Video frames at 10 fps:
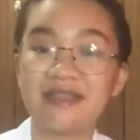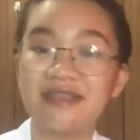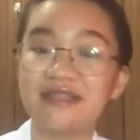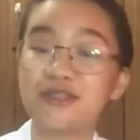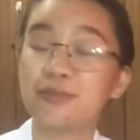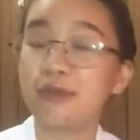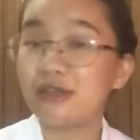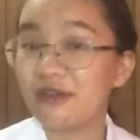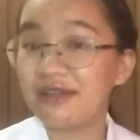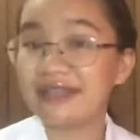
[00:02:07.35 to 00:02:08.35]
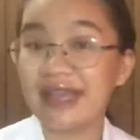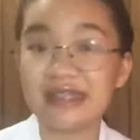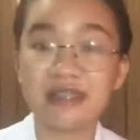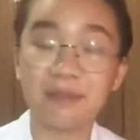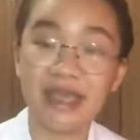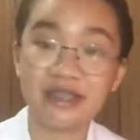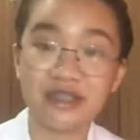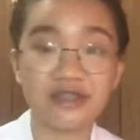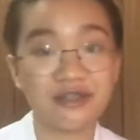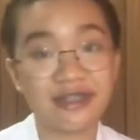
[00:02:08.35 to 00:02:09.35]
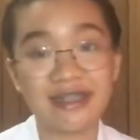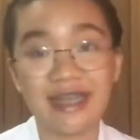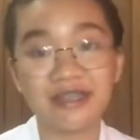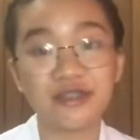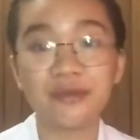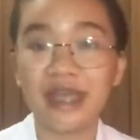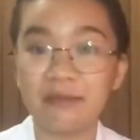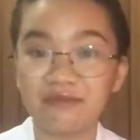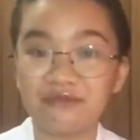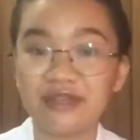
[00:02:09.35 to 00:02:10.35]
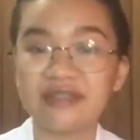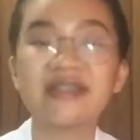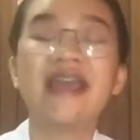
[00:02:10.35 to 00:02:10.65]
This is to prioritize the patients or the clients who came first.